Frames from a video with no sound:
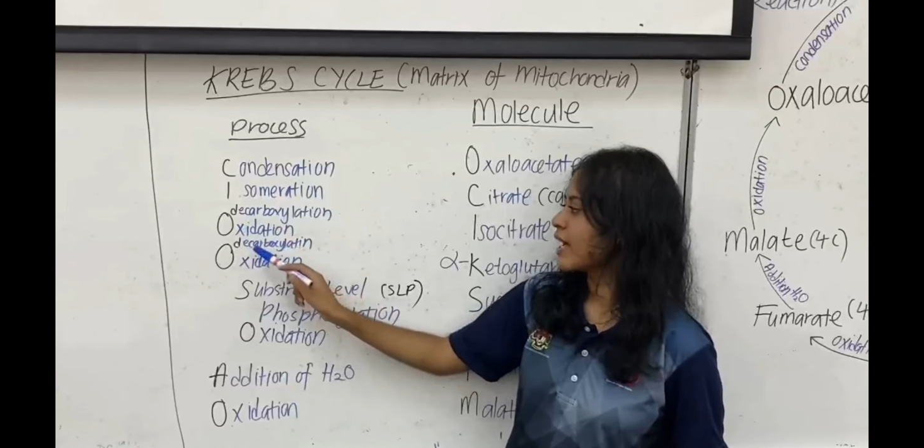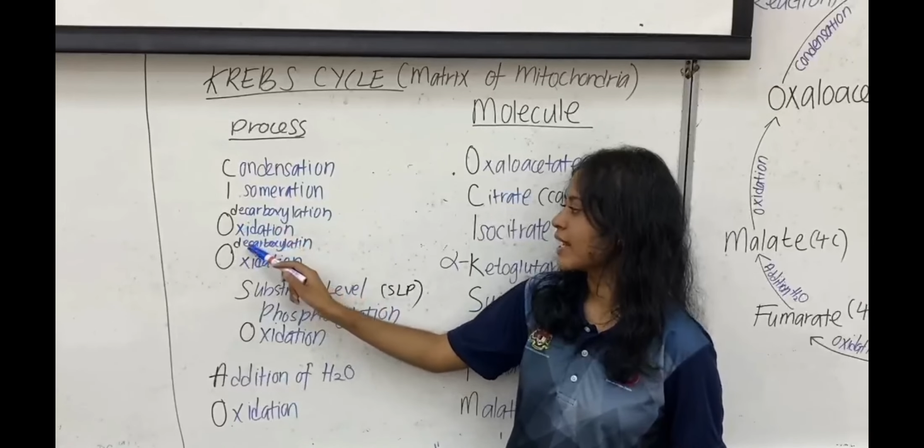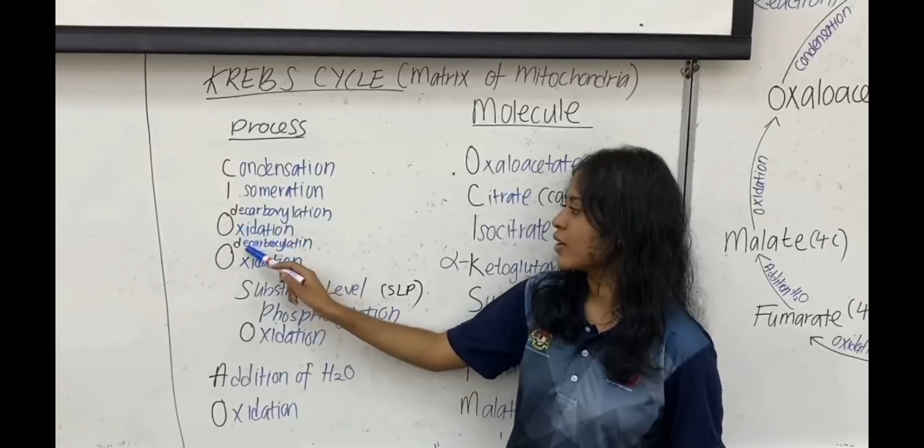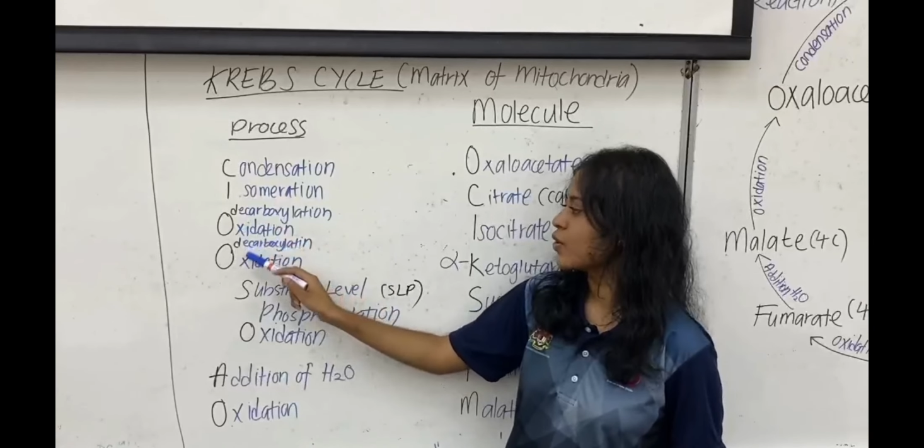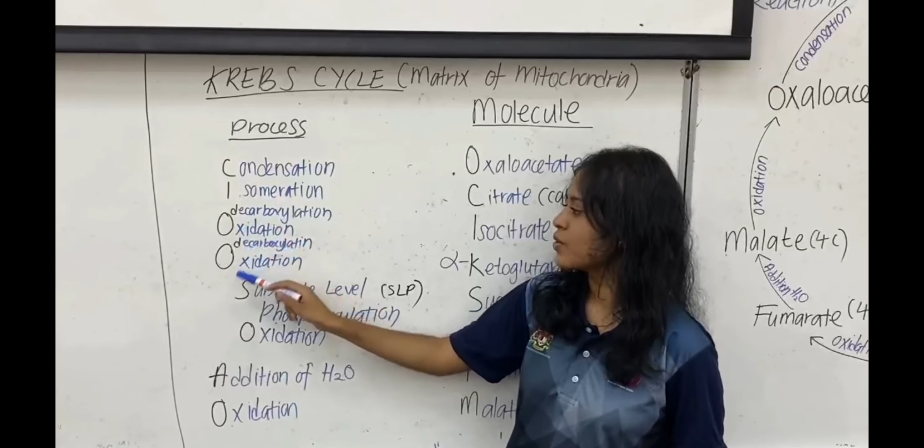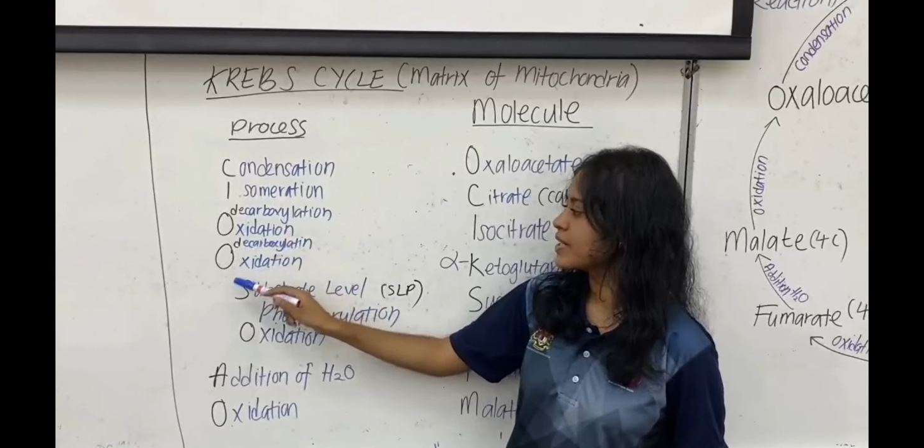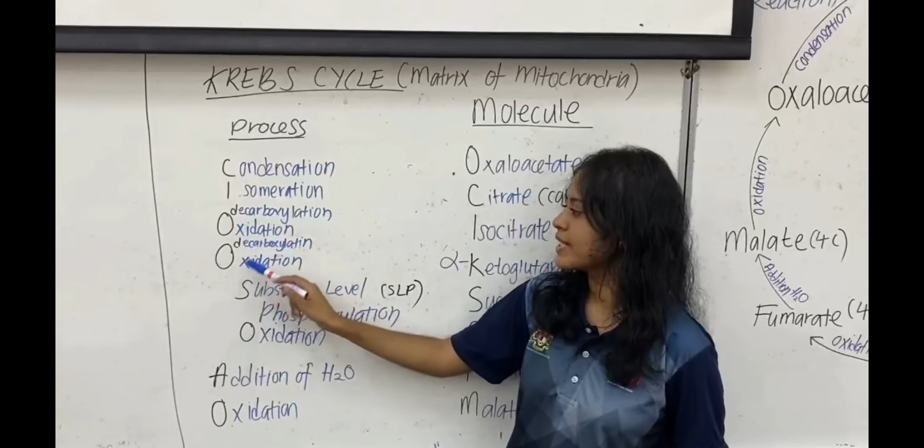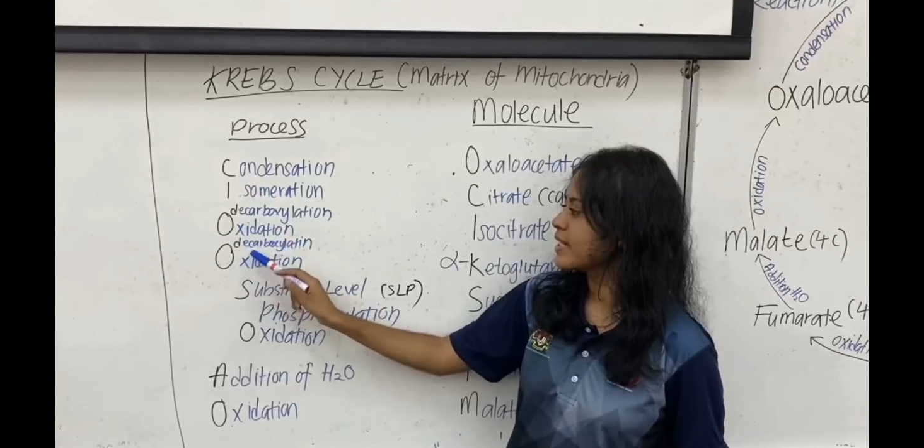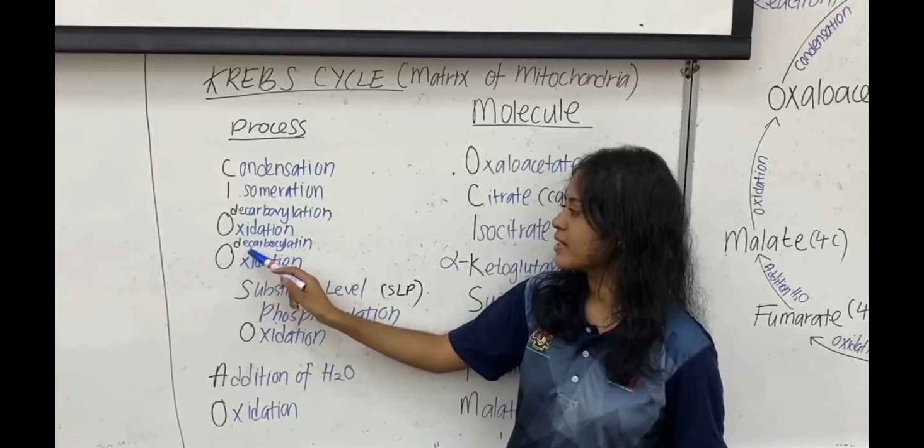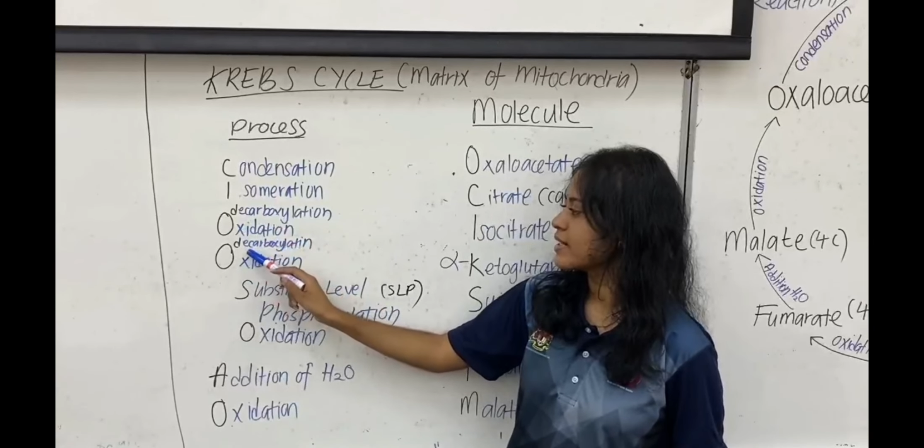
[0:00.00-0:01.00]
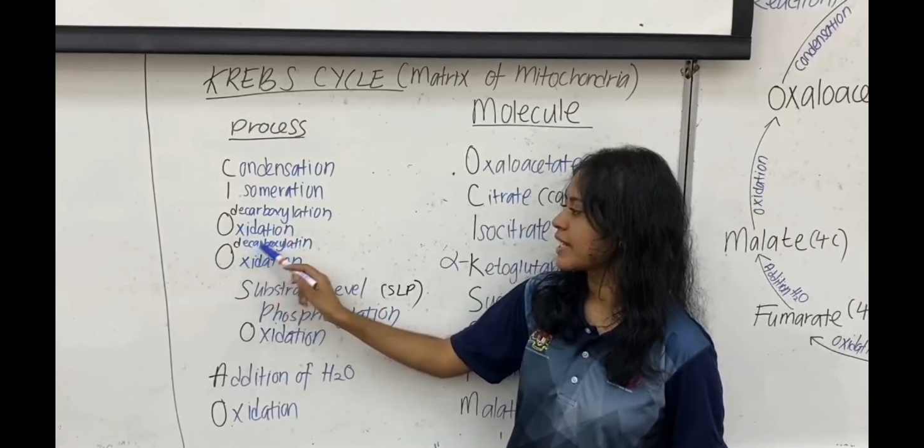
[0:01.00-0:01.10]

And OD,